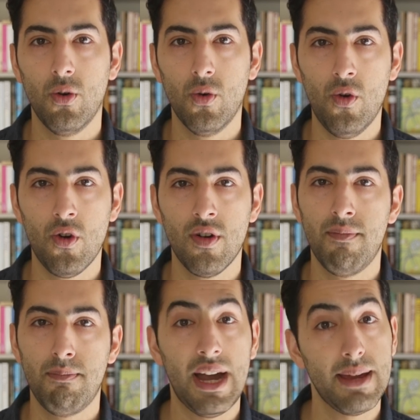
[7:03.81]
or
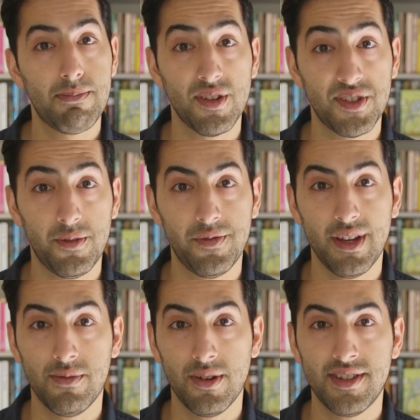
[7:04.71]
my personal
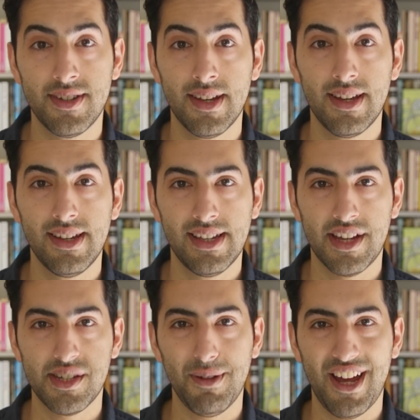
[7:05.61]
favorite,
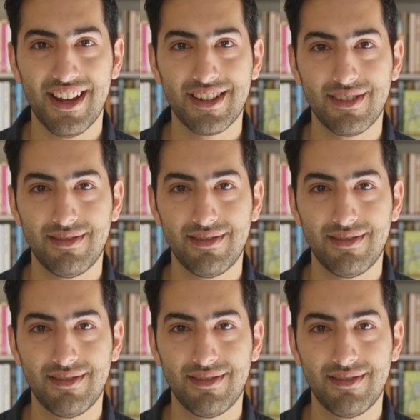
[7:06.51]
cut to black.